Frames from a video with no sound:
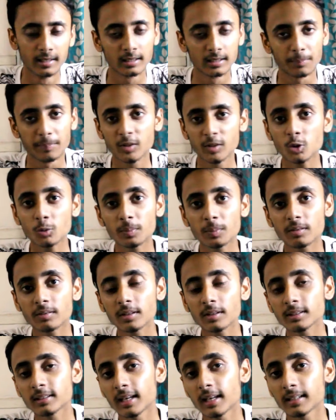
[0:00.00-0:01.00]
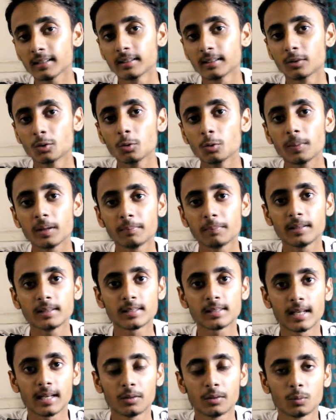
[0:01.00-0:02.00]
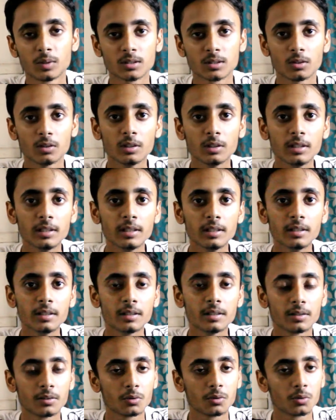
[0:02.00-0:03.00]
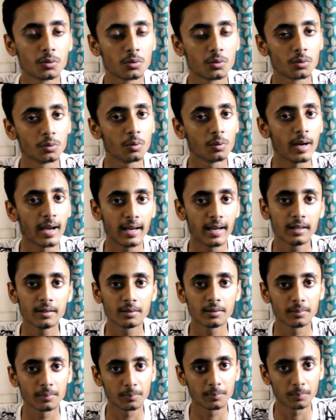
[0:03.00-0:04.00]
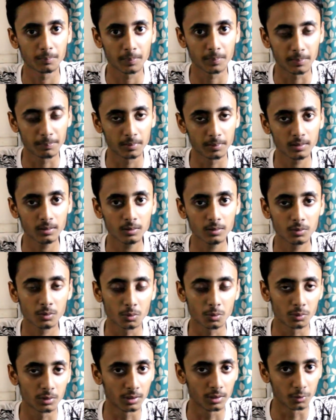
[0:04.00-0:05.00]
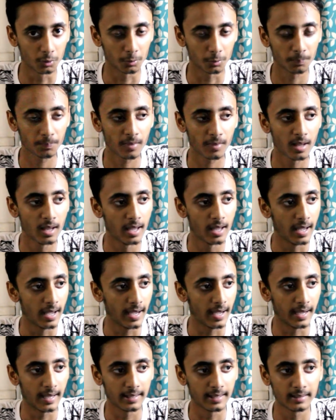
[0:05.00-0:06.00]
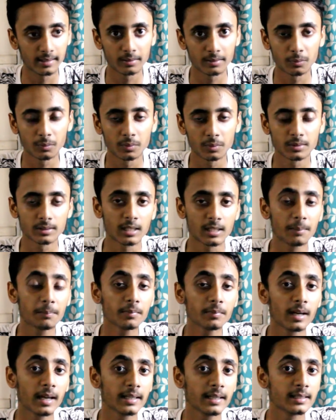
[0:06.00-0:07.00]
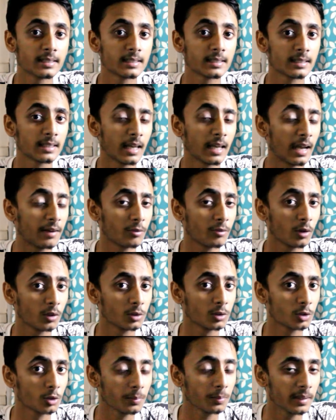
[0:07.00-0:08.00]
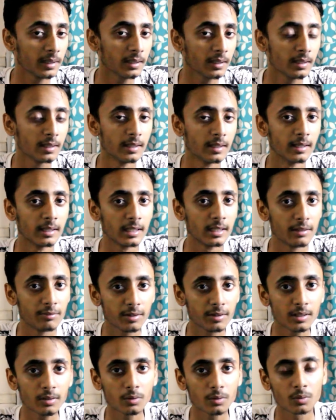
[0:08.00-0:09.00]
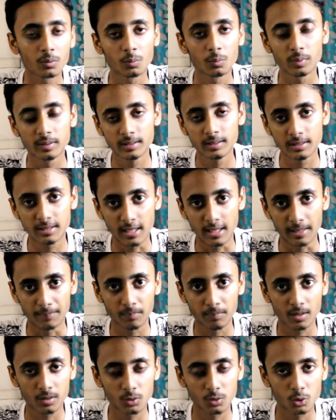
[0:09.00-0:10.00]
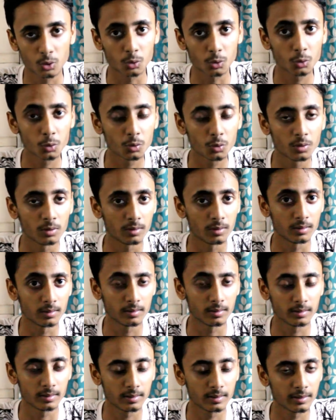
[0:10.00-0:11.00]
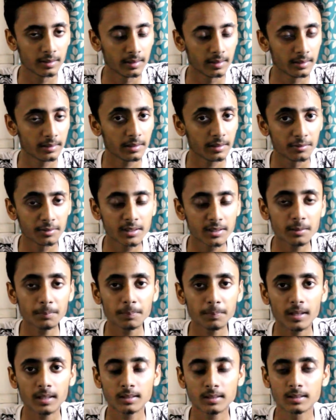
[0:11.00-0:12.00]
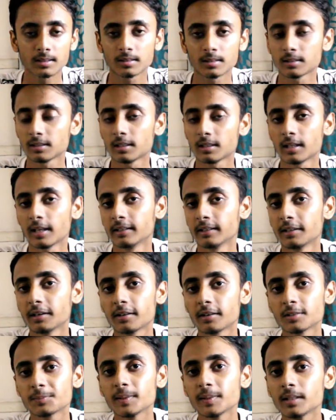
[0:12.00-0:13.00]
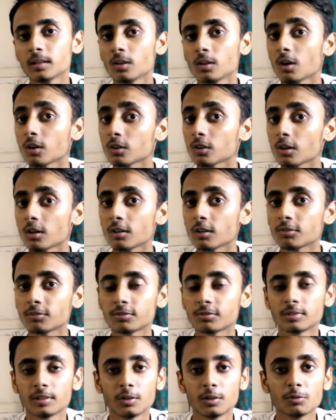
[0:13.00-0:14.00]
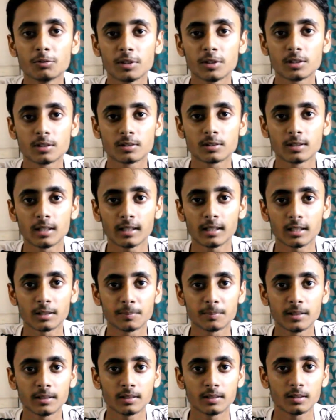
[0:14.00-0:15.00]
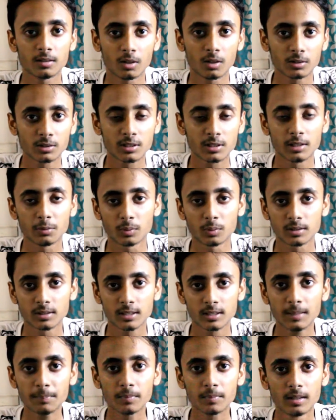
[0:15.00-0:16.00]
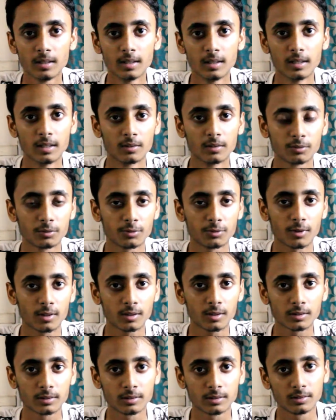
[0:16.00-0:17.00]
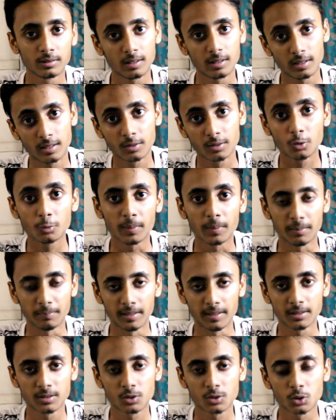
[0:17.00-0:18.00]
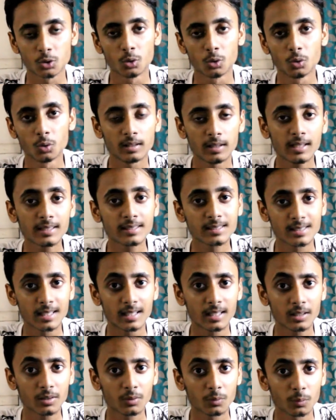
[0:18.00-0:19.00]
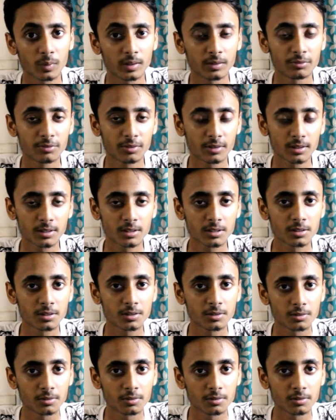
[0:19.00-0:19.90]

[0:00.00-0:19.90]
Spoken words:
the major power that the group admins had was only to add people to the group, and some rights have also been given with the time. So in the recent past, there has been a lot of new features that have been launched in WhatsApp for the group admins. So let's start with first